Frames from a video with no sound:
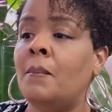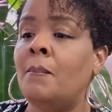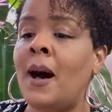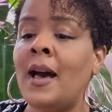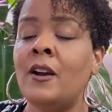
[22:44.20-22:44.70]

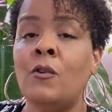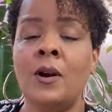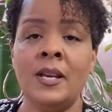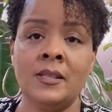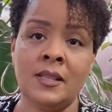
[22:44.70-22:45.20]
my
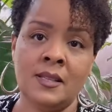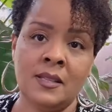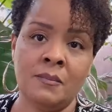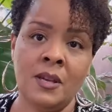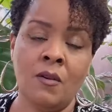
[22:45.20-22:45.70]
Hoya tend
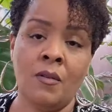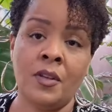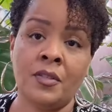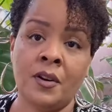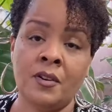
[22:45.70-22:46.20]
to be on
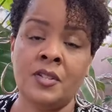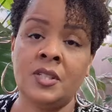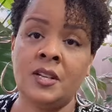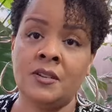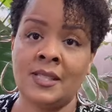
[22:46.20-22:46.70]
the
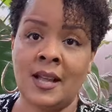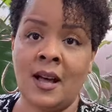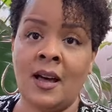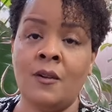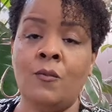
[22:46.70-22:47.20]
thirstier
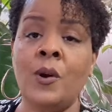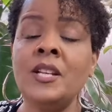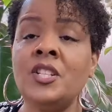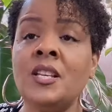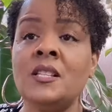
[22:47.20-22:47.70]
side,
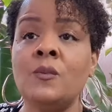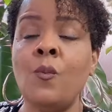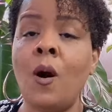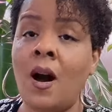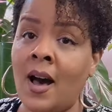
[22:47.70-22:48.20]
which is
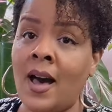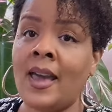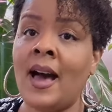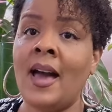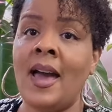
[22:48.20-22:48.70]

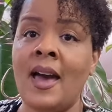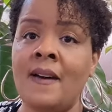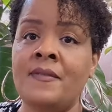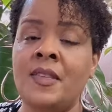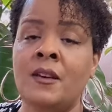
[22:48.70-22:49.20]
why I
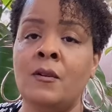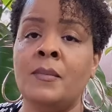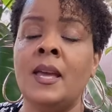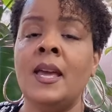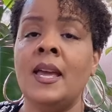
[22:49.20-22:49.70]
have
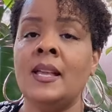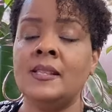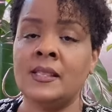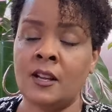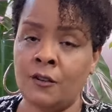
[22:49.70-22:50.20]
them in
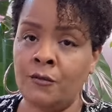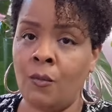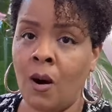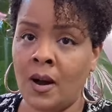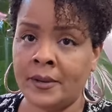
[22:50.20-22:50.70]

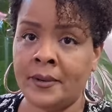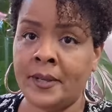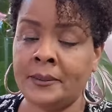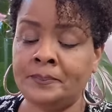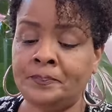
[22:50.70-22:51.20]

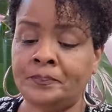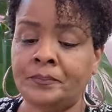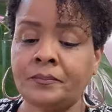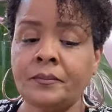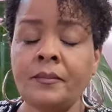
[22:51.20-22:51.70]
self-watering,
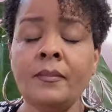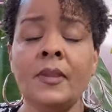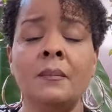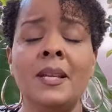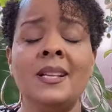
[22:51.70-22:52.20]

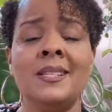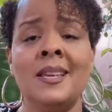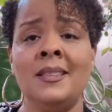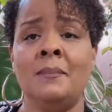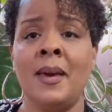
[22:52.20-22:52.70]
because
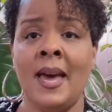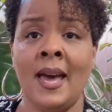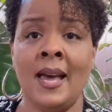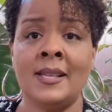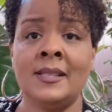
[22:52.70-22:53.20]
in the
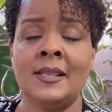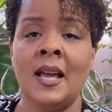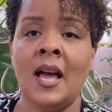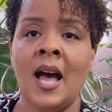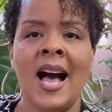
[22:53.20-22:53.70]
past,
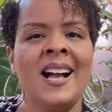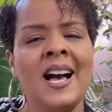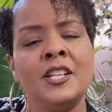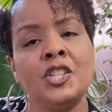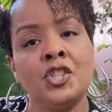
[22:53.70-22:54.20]
I
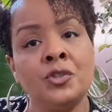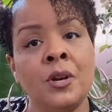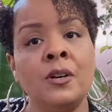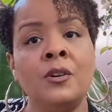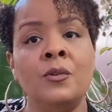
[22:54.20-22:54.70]
kind of
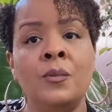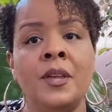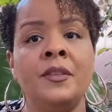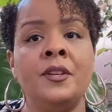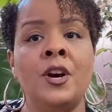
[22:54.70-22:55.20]
struggled
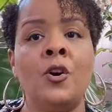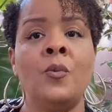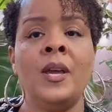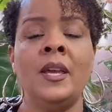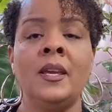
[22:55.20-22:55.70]
with
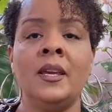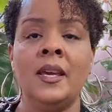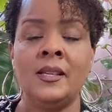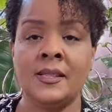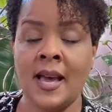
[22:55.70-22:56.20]
knowing
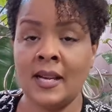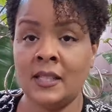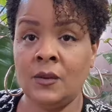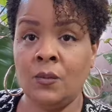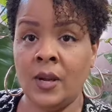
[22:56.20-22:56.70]

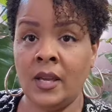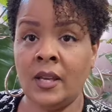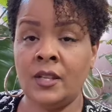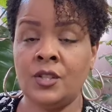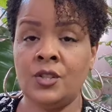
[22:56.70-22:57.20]
exactly
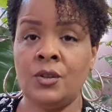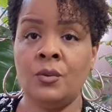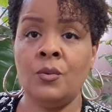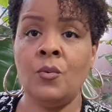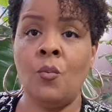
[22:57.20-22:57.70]
when
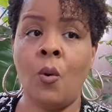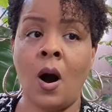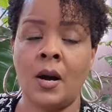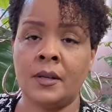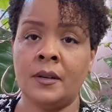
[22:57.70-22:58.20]
to
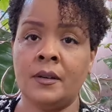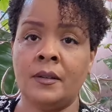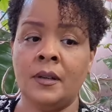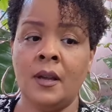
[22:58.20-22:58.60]
water